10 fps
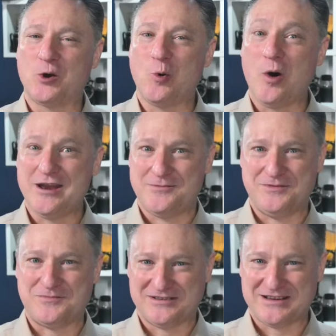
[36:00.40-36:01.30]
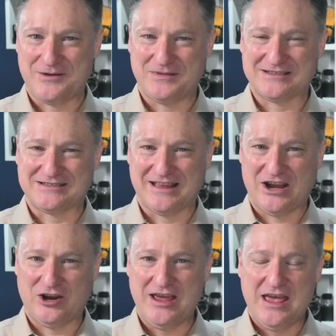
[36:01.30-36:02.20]
quite a bit more time with this
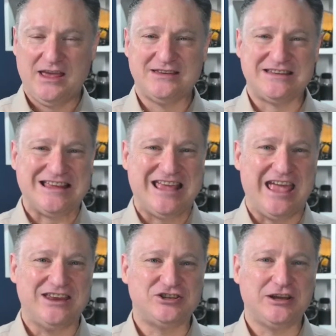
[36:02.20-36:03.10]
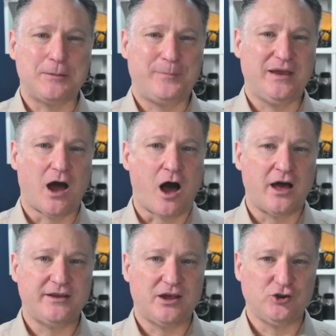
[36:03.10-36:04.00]
later, is engaging
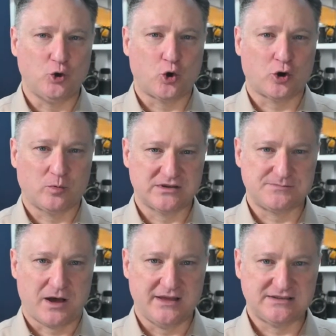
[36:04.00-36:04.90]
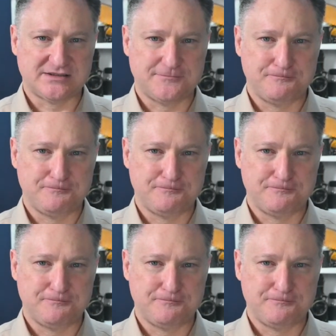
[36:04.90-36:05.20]
beyond your response.